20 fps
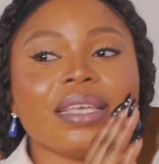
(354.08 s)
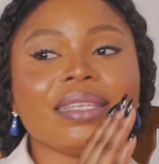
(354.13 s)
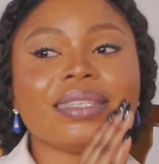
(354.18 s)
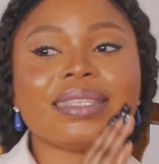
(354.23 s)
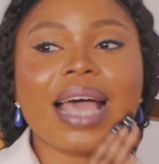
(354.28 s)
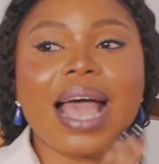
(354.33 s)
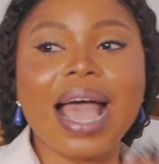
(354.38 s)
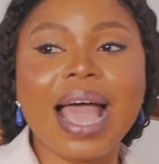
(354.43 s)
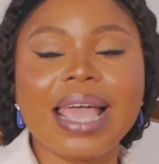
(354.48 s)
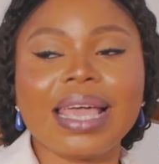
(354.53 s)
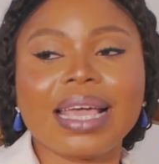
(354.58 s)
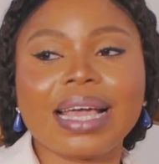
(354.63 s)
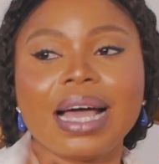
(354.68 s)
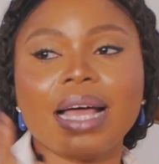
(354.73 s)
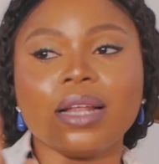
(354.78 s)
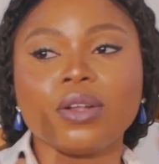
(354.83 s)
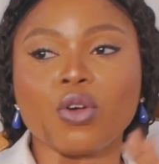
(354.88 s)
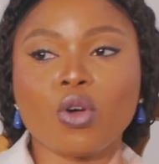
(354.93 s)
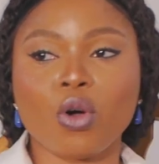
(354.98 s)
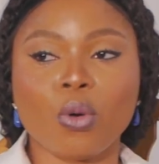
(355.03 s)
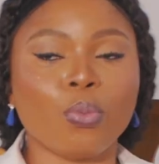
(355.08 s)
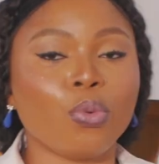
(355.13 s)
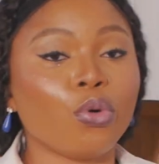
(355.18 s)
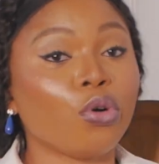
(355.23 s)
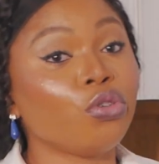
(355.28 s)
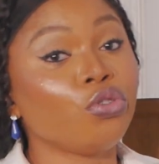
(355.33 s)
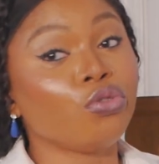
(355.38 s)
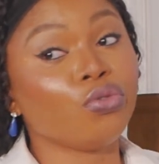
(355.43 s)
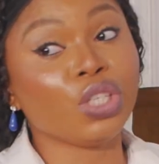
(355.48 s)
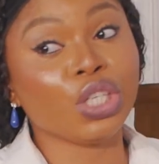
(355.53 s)
is ICAN
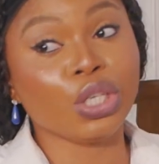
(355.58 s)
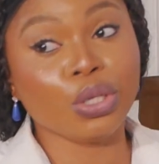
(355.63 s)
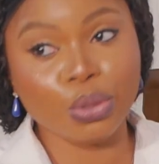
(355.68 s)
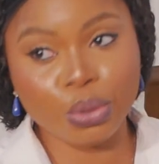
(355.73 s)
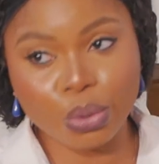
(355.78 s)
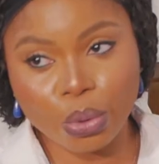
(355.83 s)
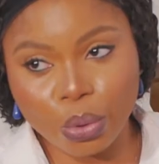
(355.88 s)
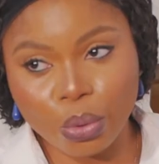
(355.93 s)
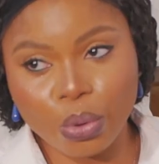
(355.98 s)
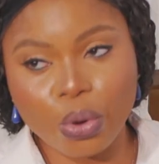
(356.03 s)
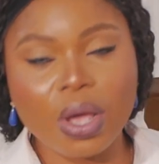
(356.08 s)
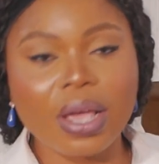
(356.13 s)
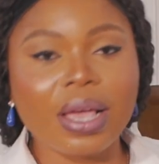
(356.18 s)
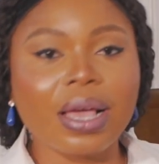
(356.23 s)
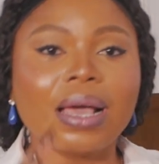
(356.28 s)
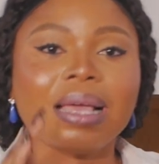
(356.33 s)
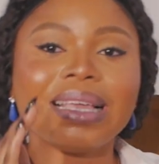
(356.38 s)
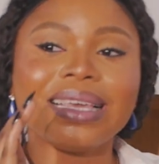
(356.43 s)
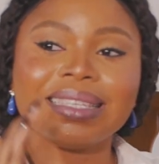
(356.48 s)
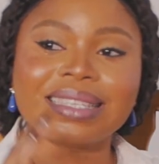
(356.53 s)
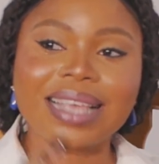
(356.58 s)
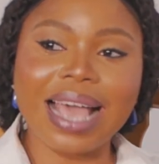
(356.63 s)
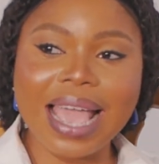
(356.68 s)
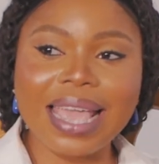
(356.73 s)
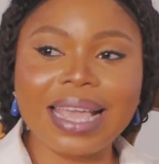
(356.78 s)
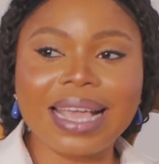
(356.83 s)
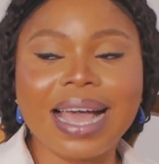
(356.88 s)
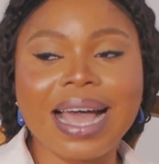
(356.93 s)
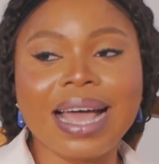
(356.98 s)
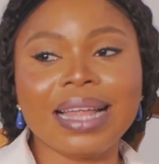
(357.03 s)
compulsory? No. Is
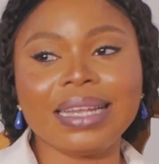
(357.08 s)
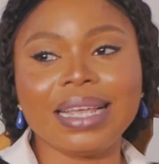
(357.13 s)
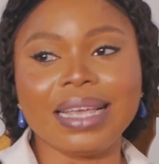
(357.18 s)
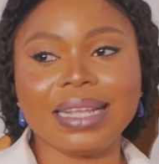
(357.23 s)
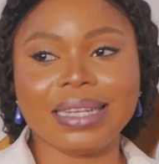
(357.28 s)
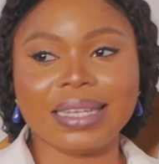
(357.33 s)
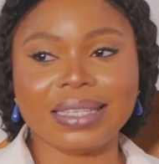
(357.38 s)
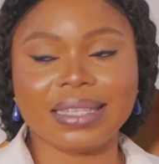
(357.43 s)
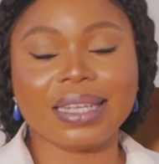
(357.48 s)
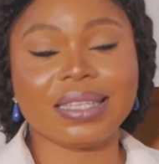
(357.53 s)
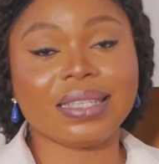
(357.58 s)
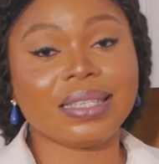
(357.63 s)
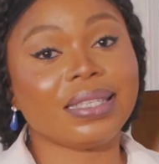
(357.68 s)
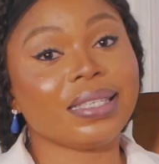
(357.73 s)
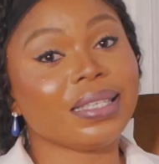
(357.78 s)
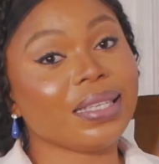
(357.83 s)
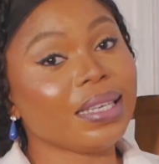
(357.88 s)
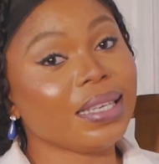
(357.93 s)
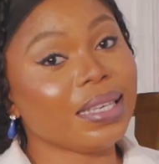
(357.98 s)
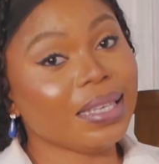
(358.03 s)
ICAN a necessity?